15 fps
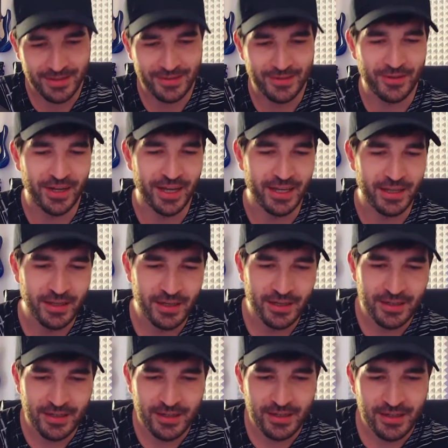Okay.
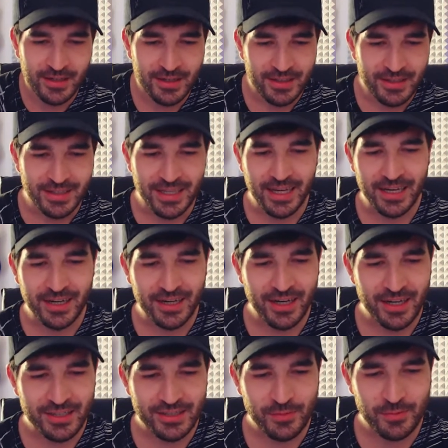The
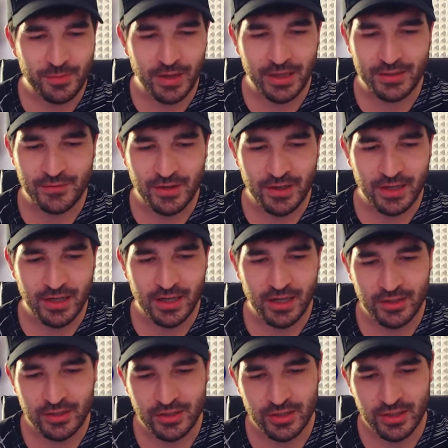announcer plus
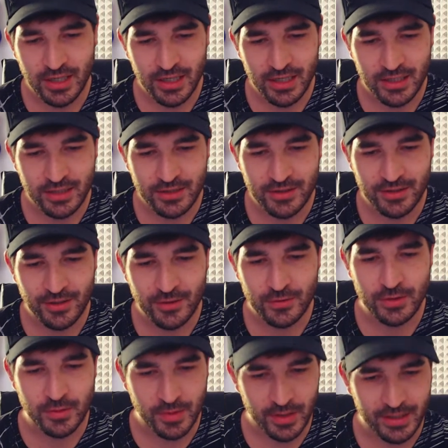finalizer are
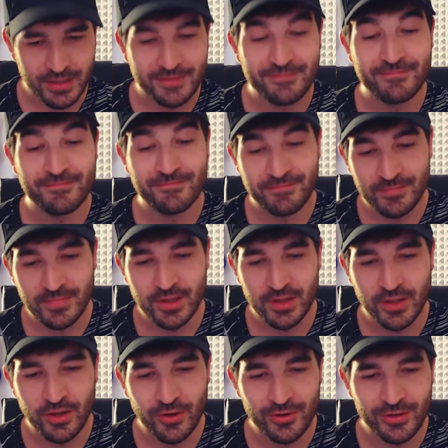ultimate.
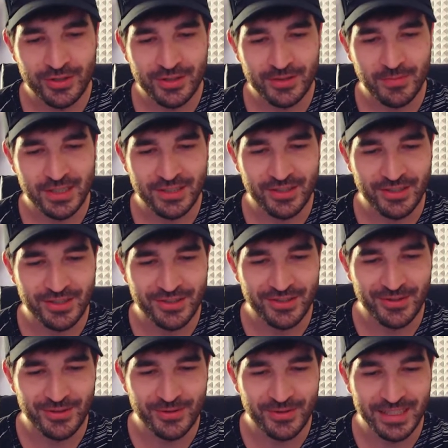No other mastering
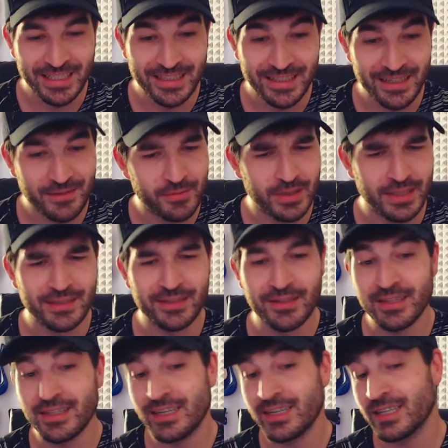tool needed. I mean,
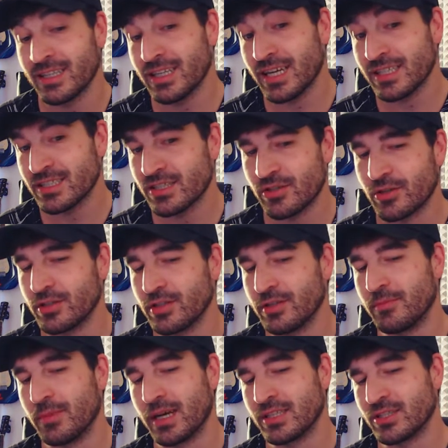the announcer on the
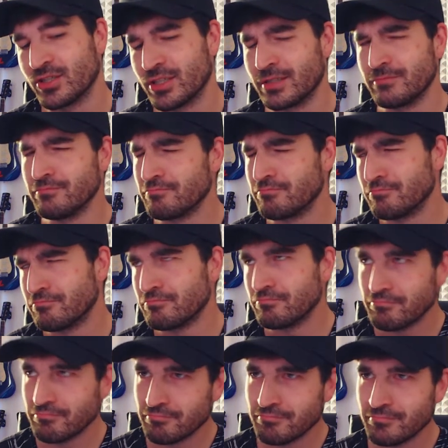master
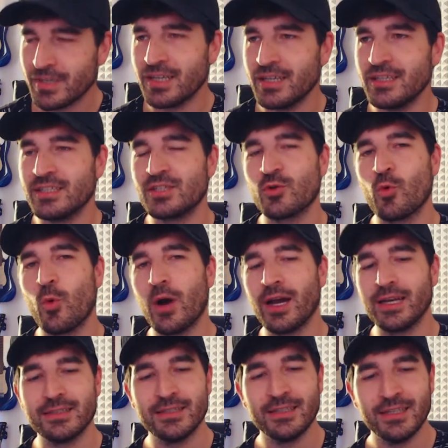is
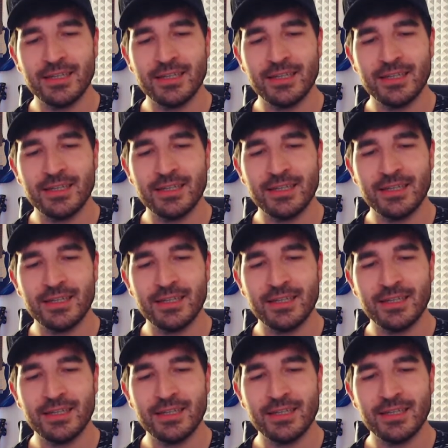quite